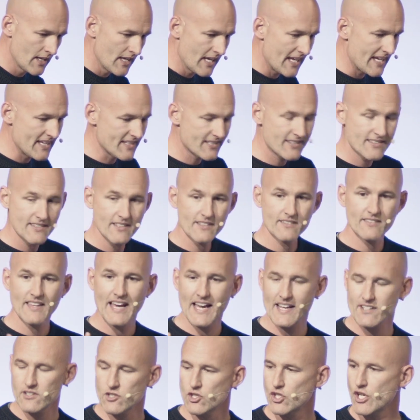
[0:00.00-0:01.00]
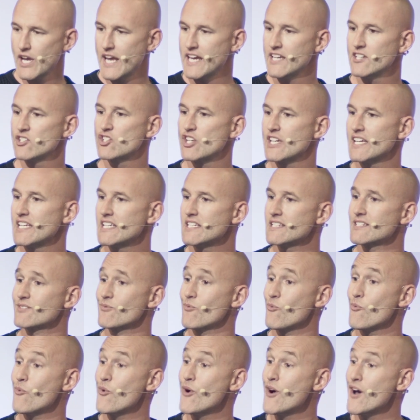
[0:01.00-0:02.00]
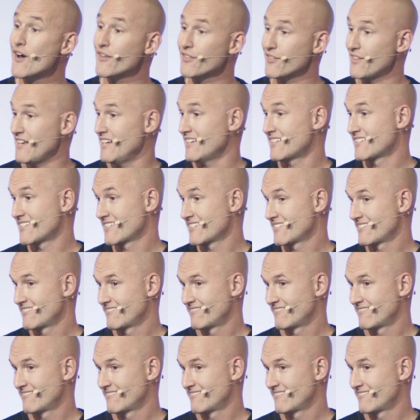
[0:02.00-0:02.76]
is that that change is worth it.